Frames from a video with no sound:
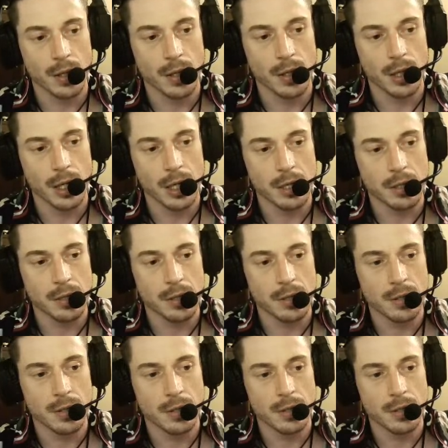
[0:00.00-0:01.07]
and
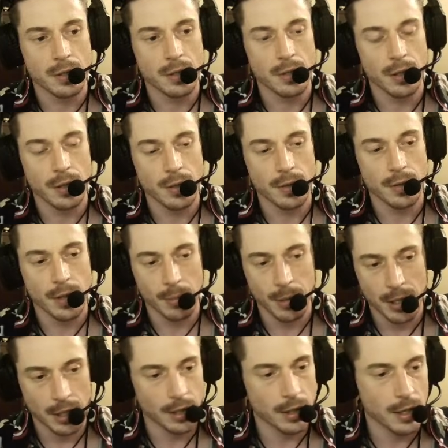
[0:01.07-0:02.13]
I mean,
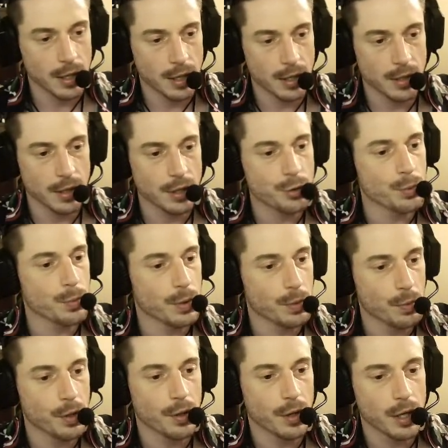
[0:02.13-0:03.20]
like, yeah, that's what we
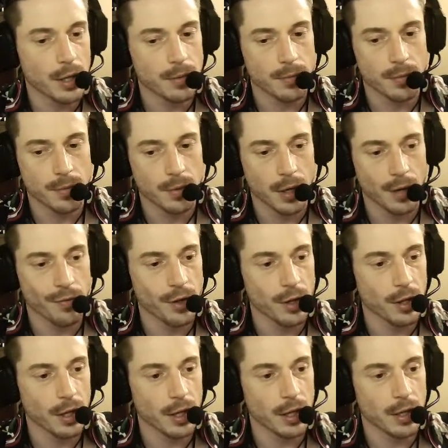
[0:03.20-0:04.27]
want, right? I feel
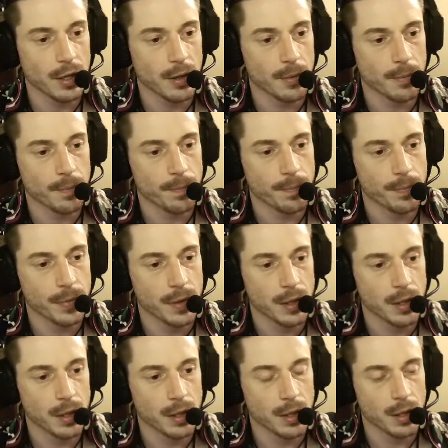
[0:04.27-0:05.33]
like
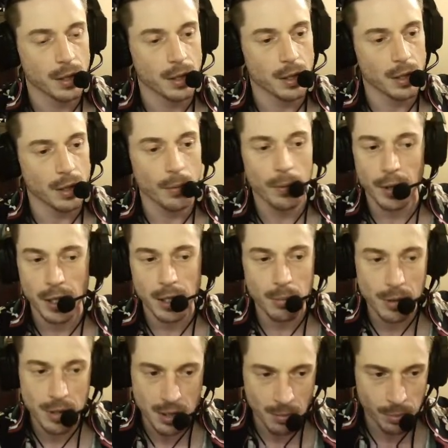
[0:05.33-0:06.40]
I want to keep it
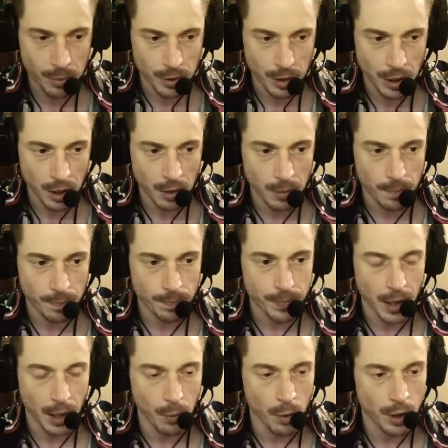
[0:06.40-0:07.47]
simple, you know.
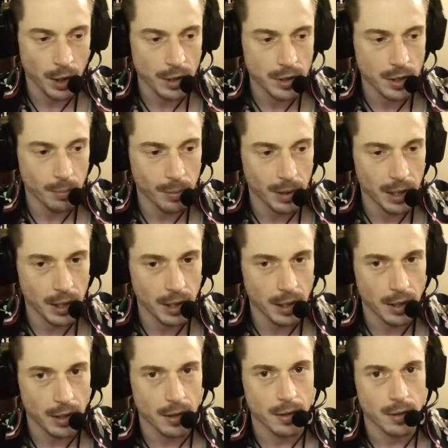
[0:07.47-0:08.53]
I want it to
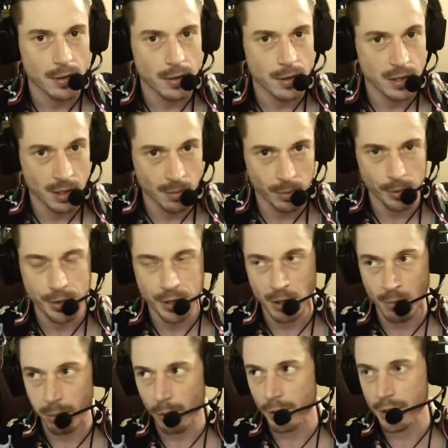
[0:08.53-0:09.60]
be simple.
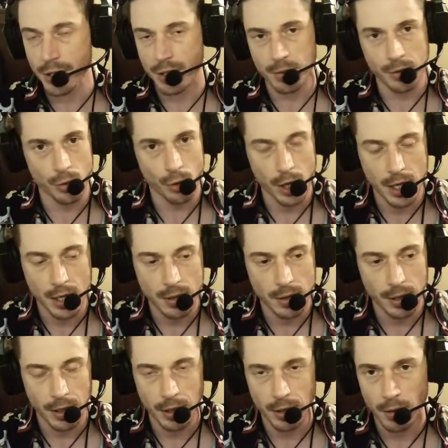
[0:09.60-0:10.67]
Simple is great. Like,